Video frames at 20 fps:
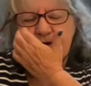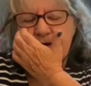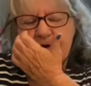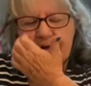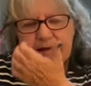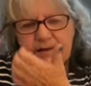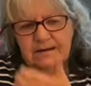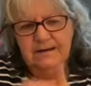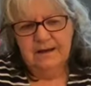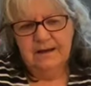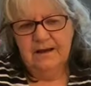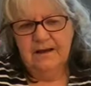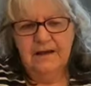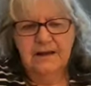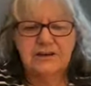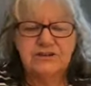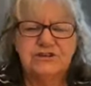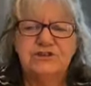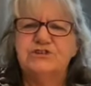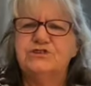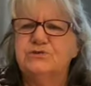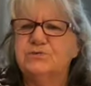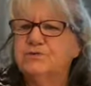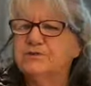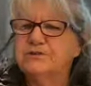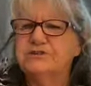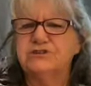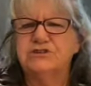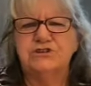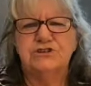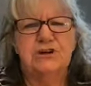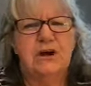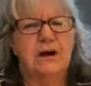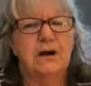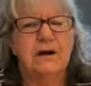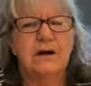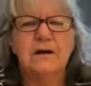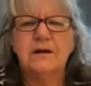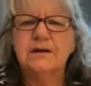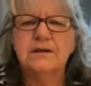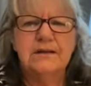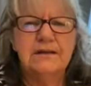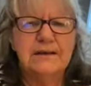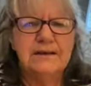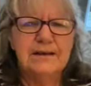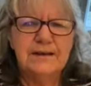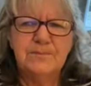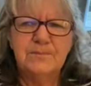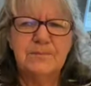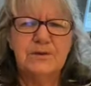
And she was talking to him